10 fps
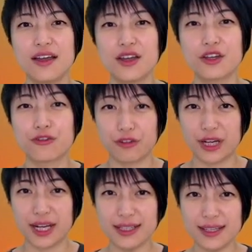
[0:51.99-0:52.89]

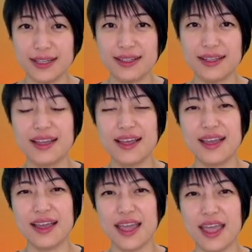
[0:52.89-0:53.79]
green,
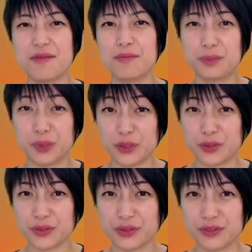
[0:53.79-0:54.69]
and
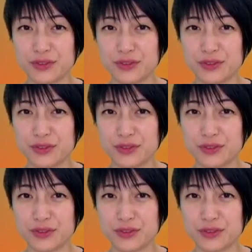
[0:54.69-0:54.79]
blue.